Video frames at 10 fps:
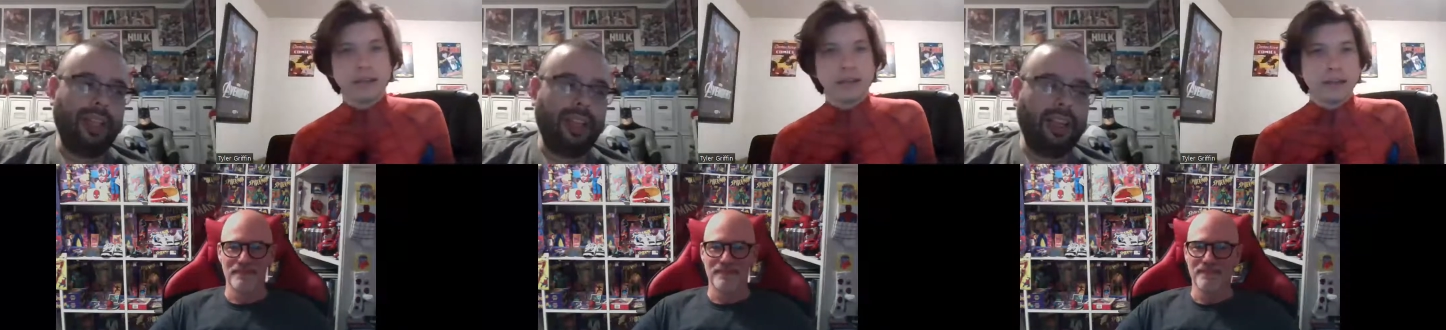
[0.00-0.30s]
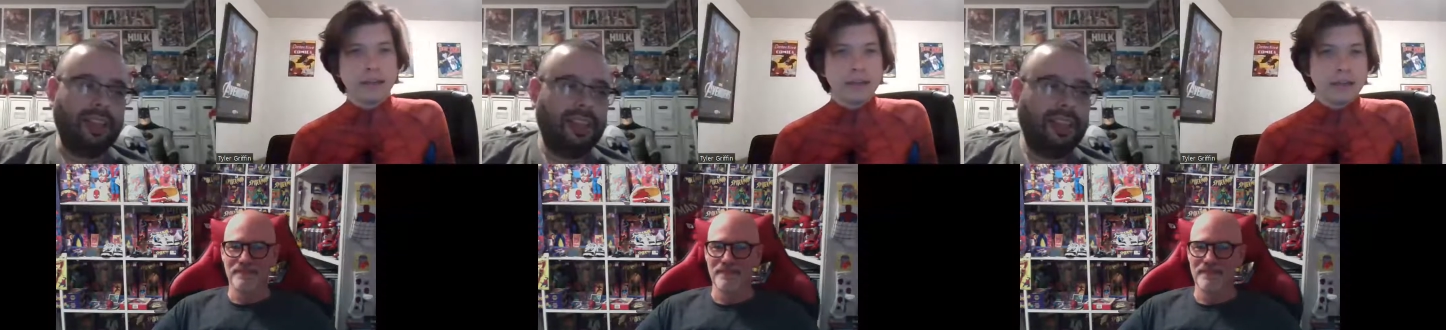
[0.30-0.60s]
Speaker 1: Like
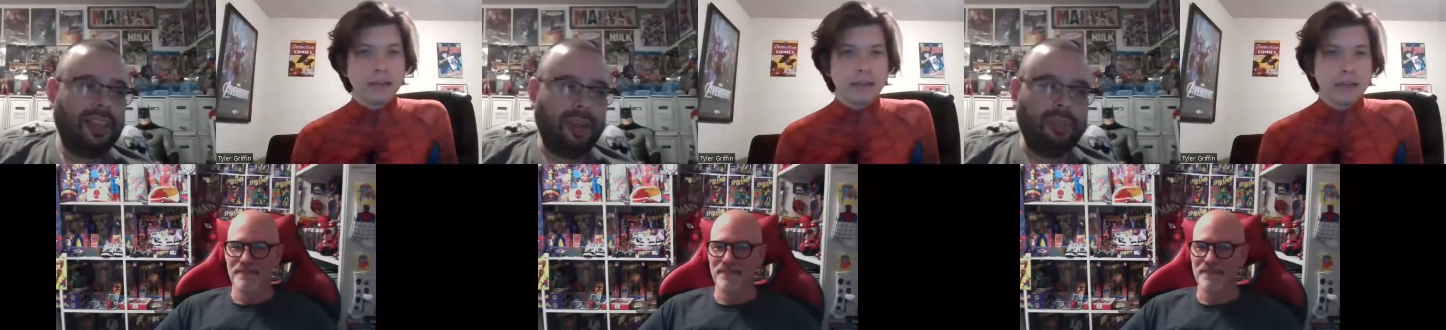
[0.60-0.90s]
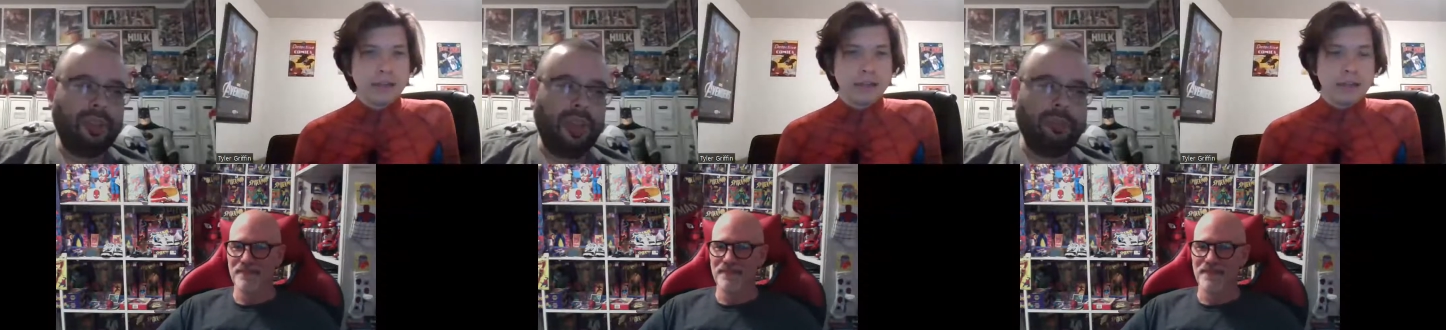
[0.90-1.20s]
I'm
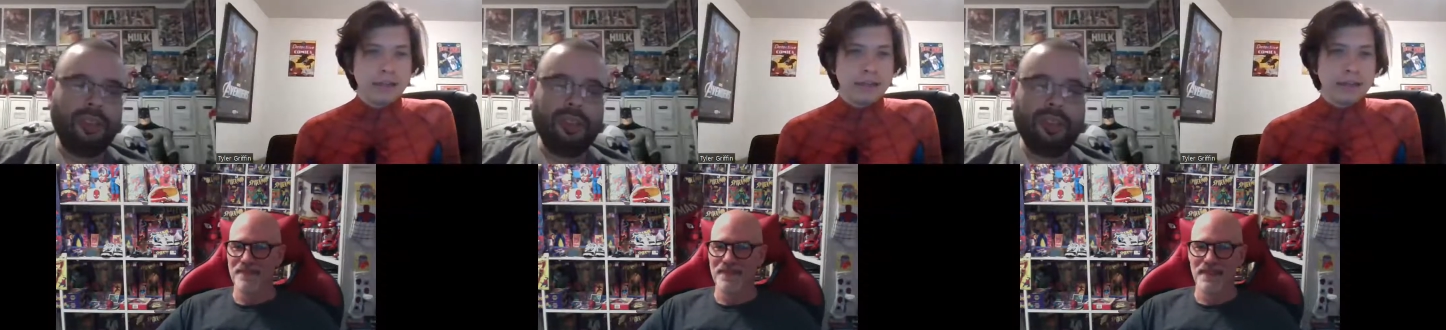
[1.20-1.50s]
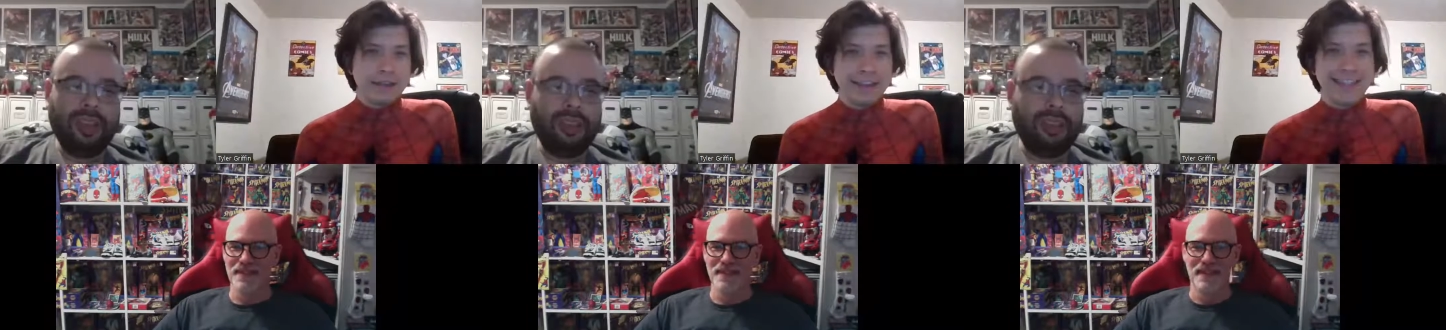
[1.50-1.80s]
I'm just
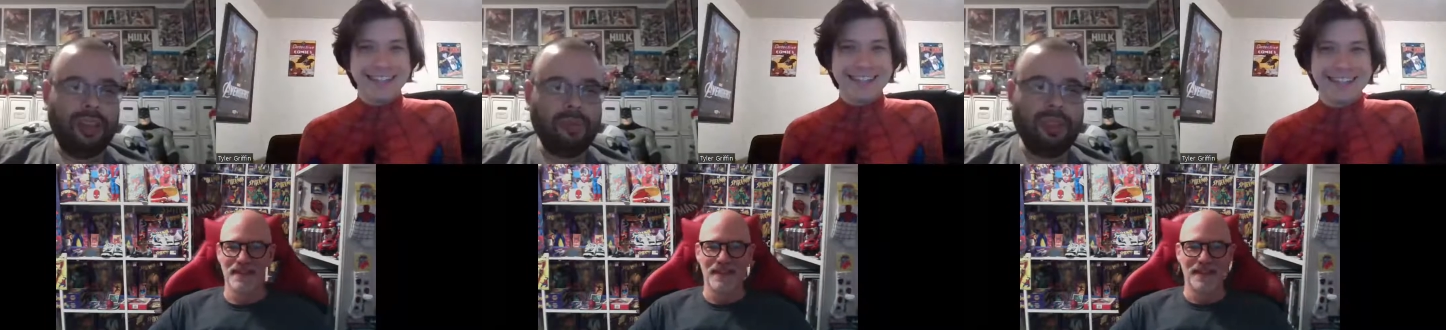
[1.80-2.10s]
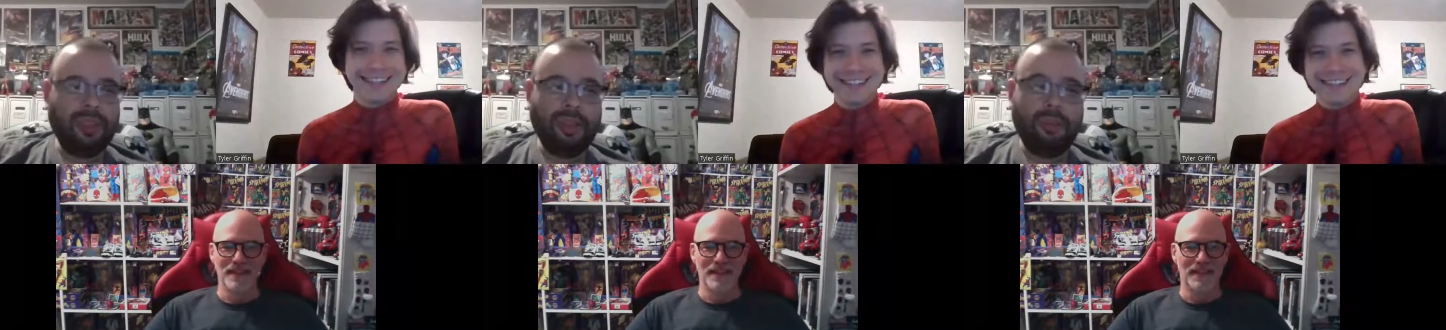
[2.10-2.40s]
like I'm
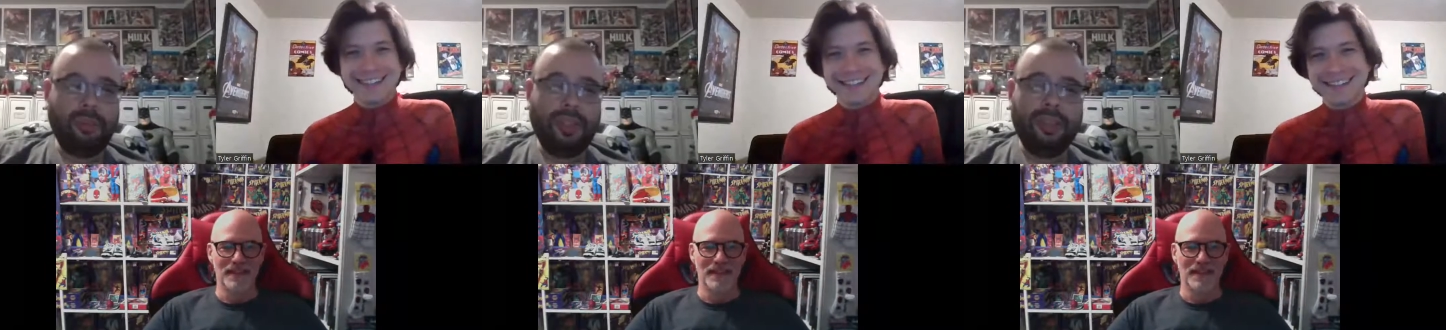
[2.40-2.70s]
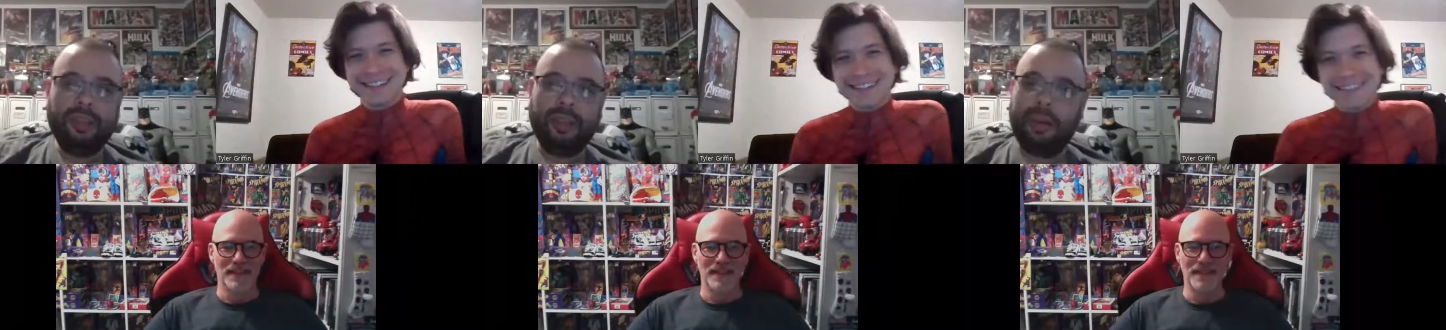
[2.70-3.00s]
such a
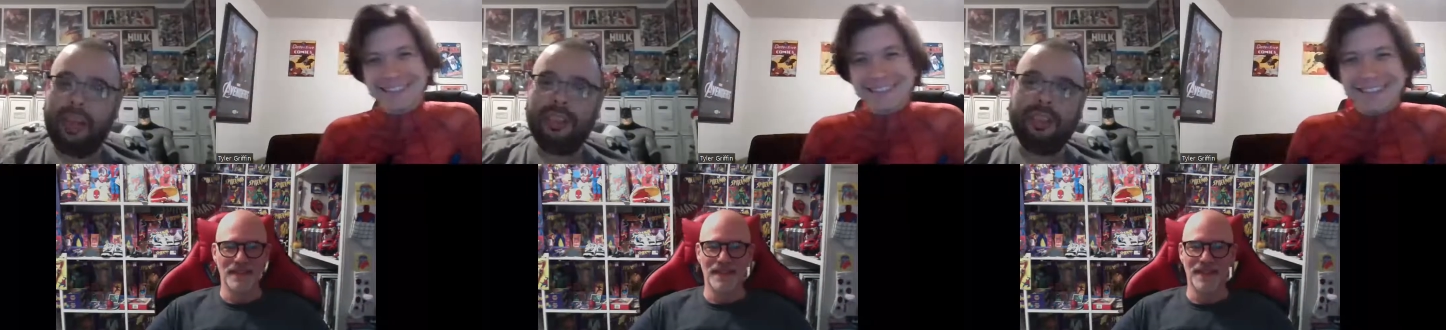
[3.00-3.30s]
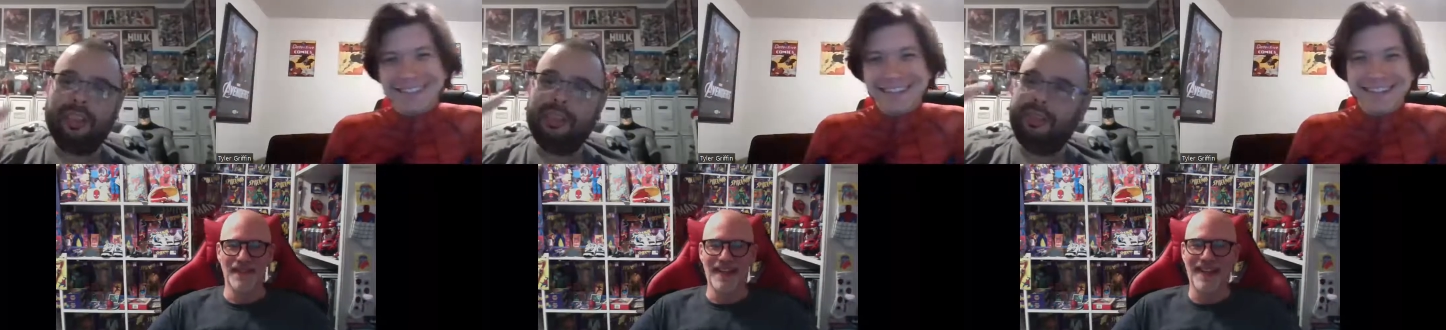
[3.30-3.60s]
beast. I, I
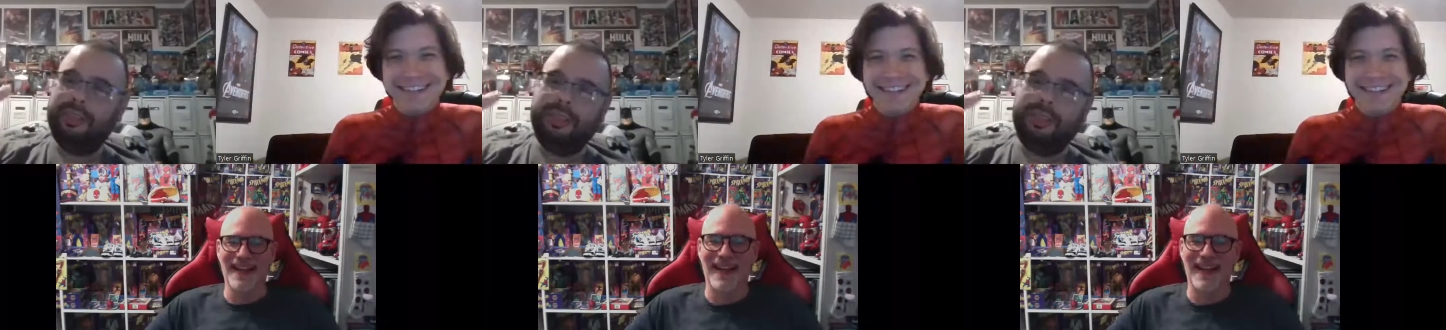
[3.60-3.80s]
just you